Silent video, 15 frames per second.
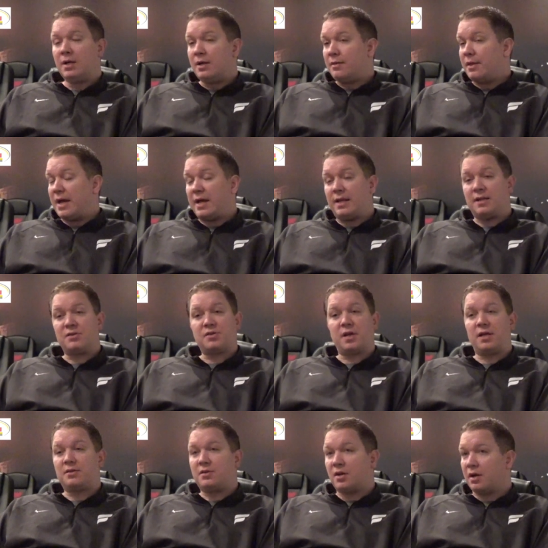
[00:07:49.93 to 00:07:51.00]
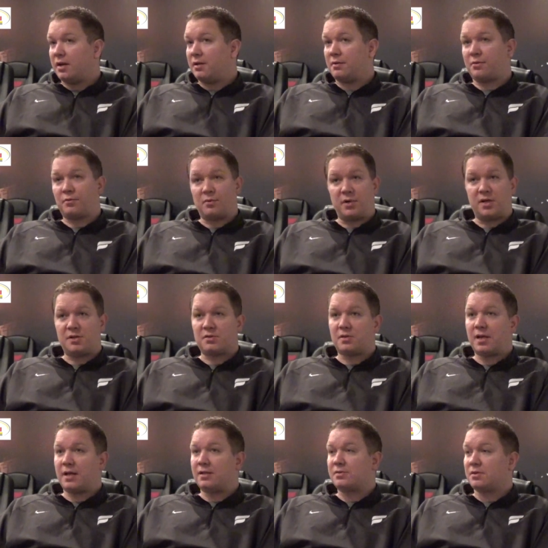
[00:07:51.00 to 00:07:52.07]
that is a ton of threes.
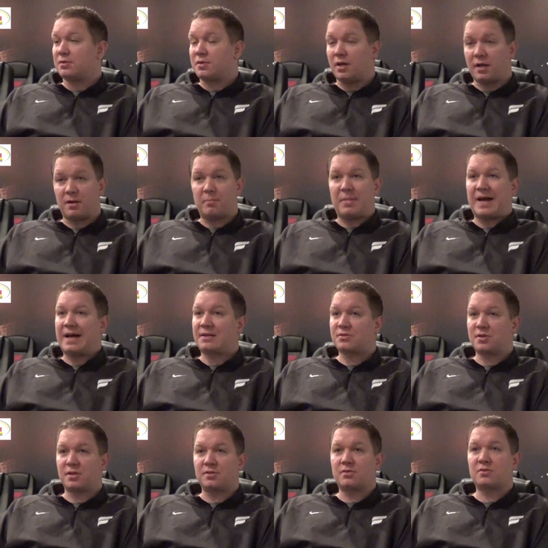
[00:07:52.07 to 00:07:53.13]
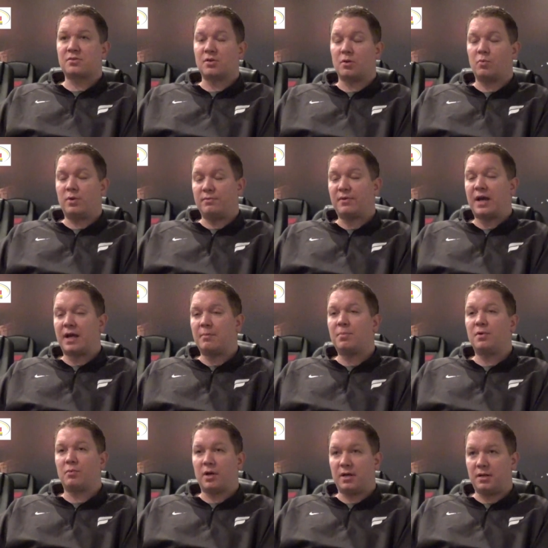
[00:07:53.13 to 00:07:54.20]
That is a ton of baskets. So we've got to
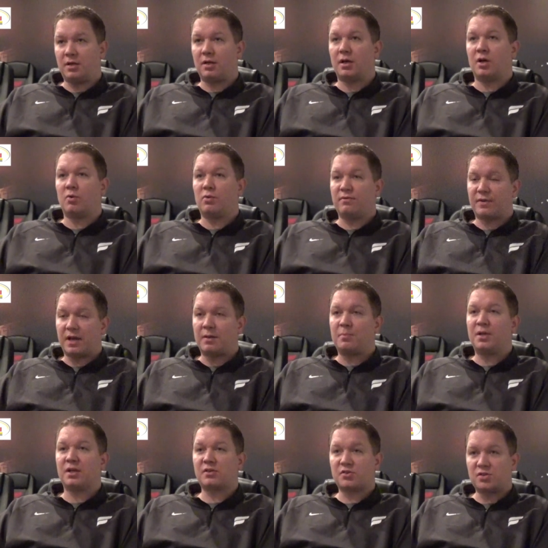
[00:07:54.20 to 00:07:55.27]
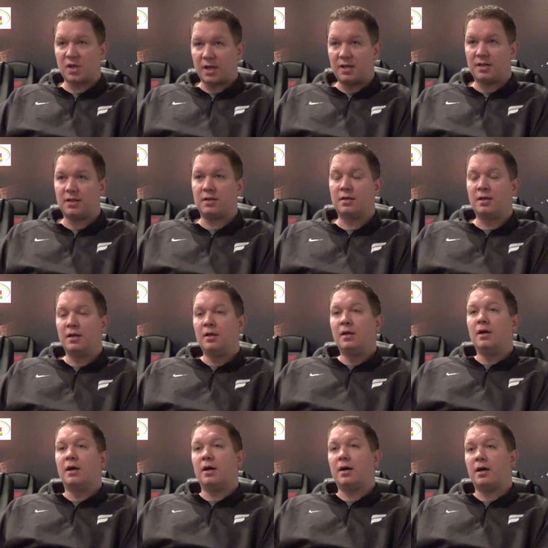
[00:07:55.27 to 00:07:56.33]
be ready to go. We've got to be excited
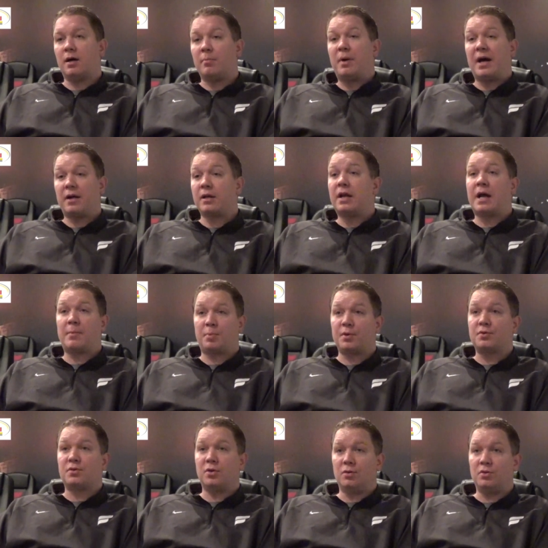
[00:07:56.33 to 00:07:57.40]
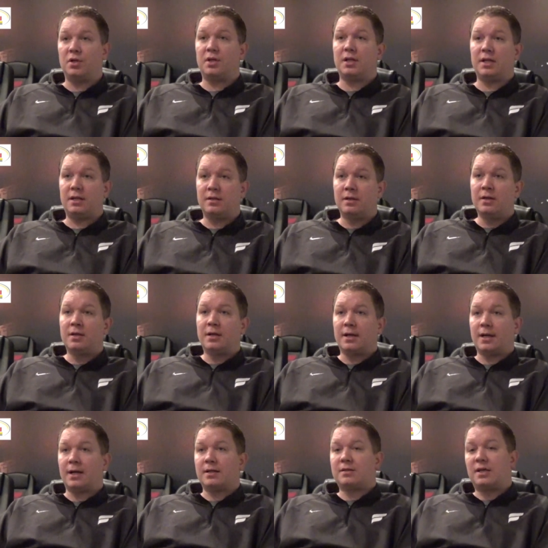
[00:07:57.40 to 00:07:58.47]
about an opportunity
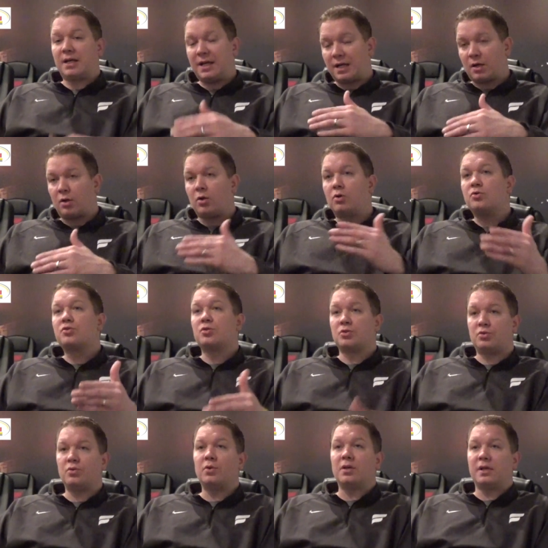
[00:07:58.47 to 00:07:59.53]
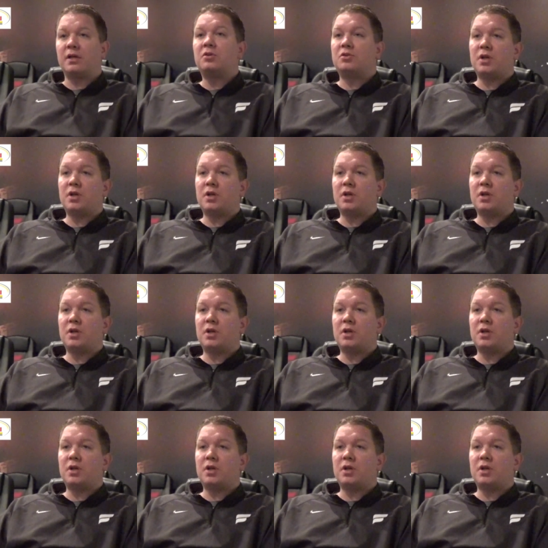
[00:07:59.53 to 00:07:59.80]
to get closer to a league